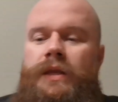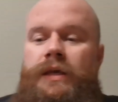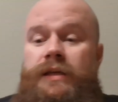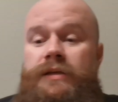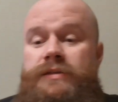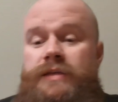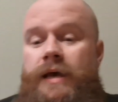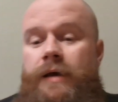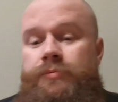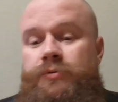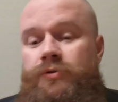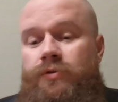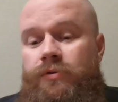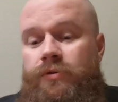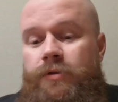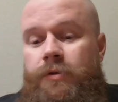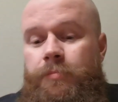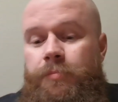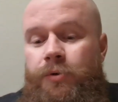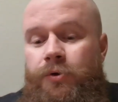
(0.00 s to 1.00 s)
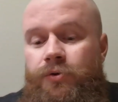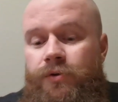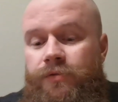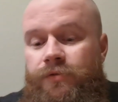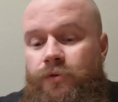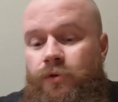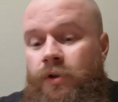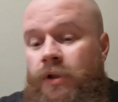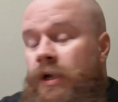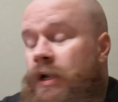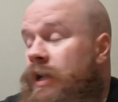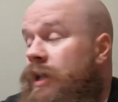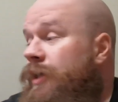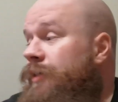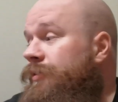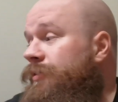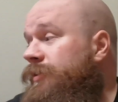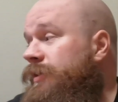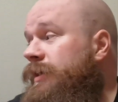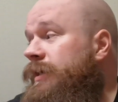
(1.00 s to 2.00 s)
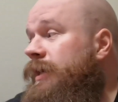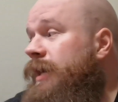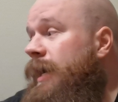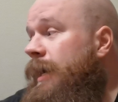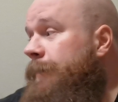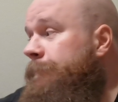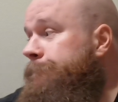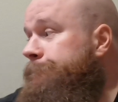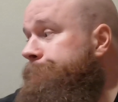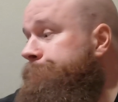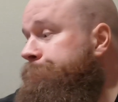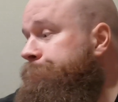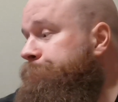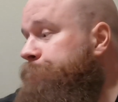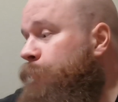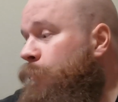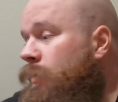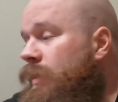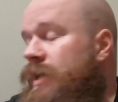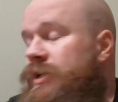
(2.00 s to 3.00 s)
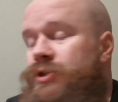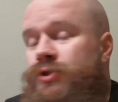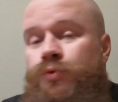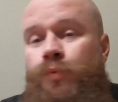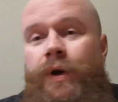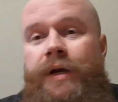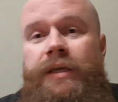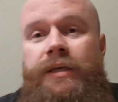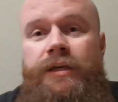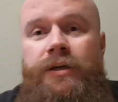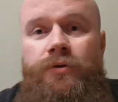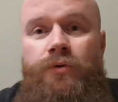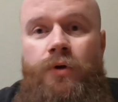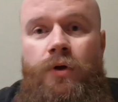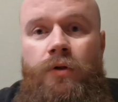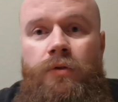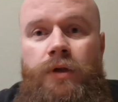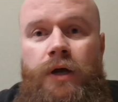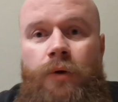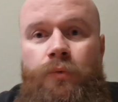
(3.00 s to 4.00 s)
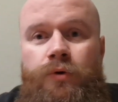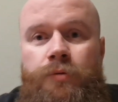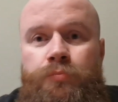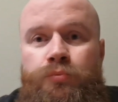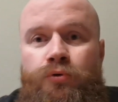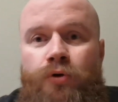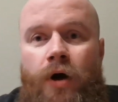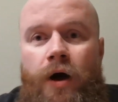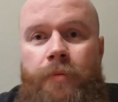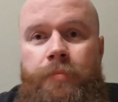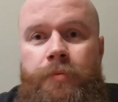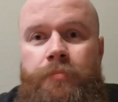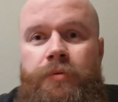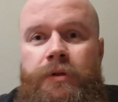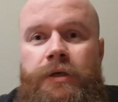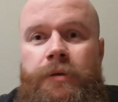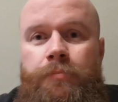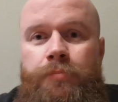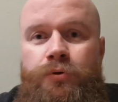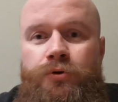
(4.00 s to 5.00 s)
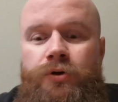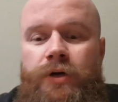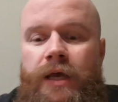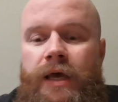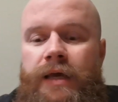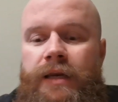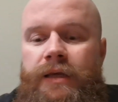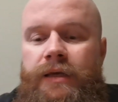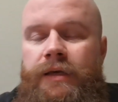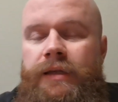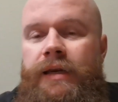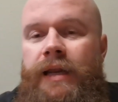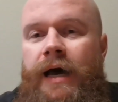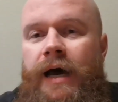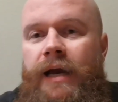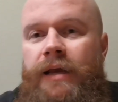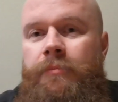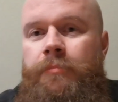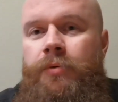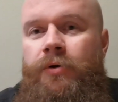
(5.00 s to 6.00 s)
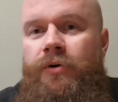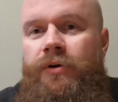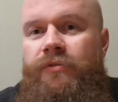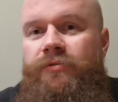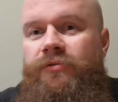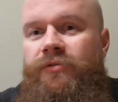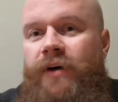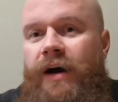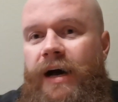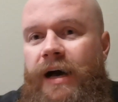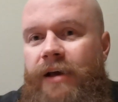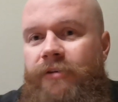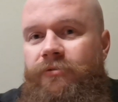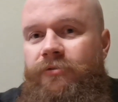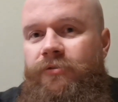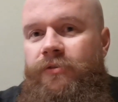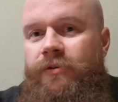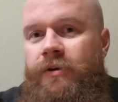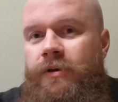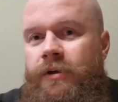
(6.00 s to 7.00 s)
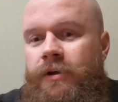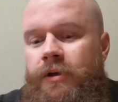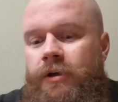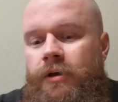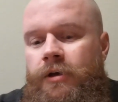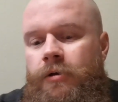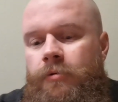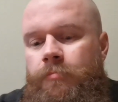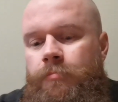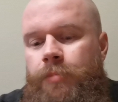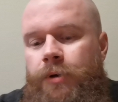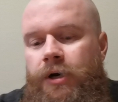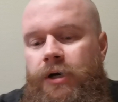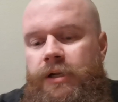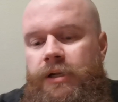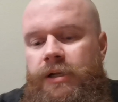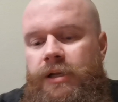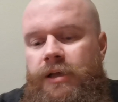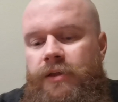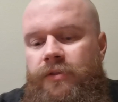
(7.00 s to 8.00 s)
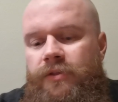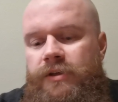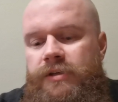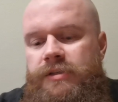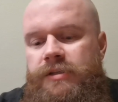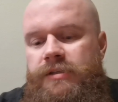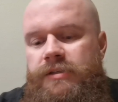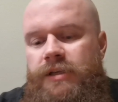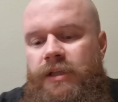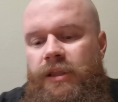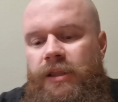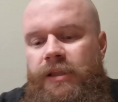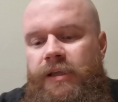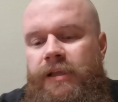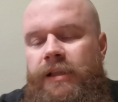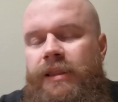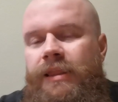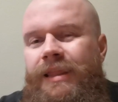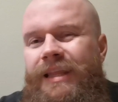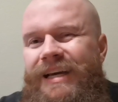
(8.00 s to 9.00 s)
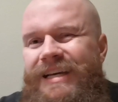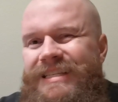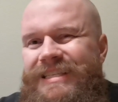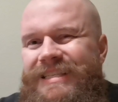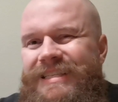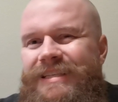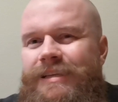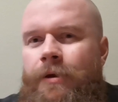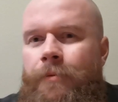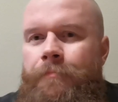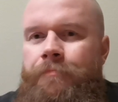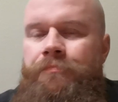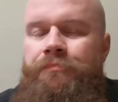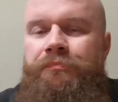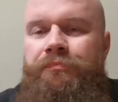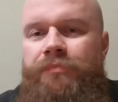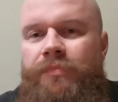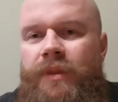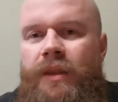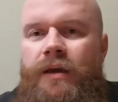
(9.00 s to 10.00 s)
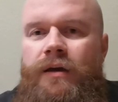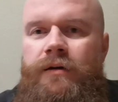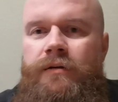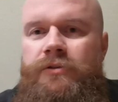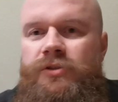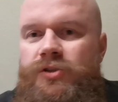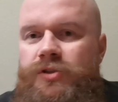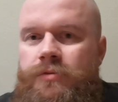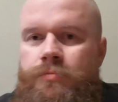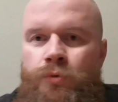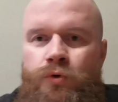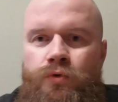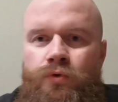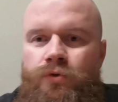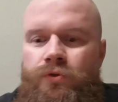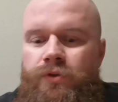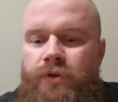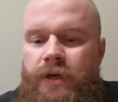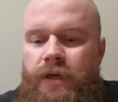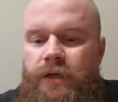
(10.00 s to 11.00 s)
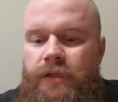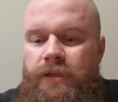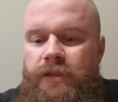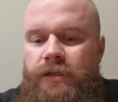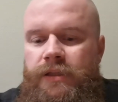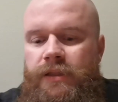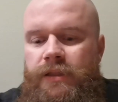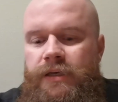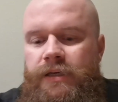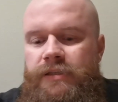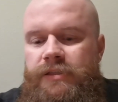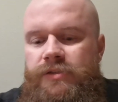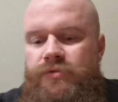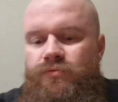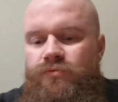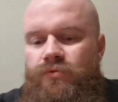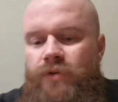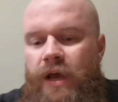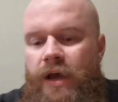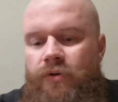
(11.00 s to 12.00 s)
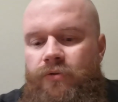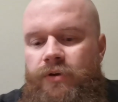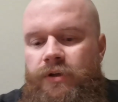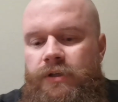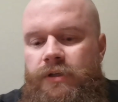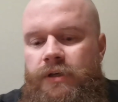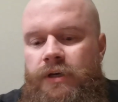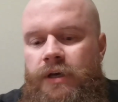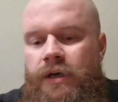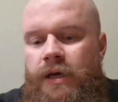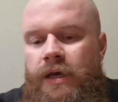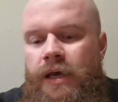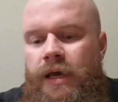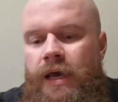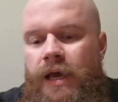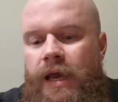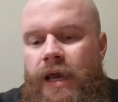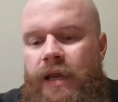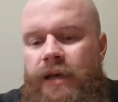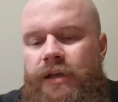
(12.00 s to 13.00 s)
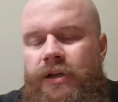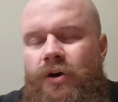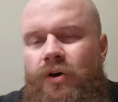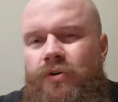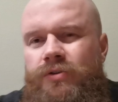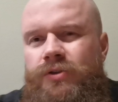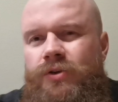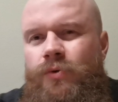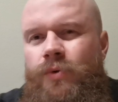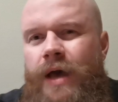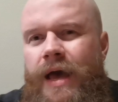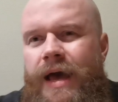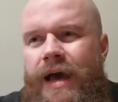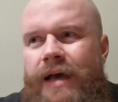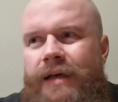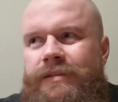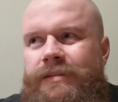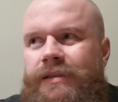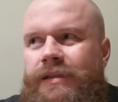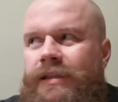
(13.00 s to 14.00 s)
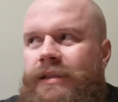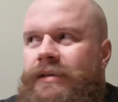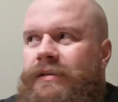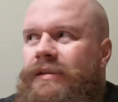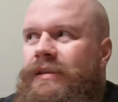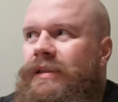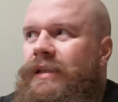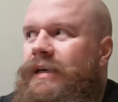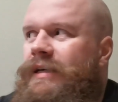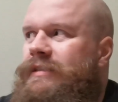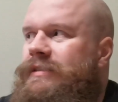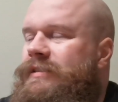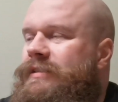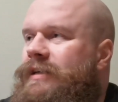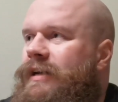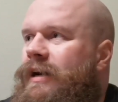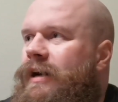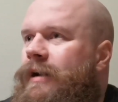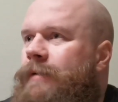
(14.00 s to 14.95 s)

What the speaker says: It is absolutely beautiful. The 20-year-old I would probably put at a 9.5, but this is a little less smooth and a little less rounded, and it also has a little less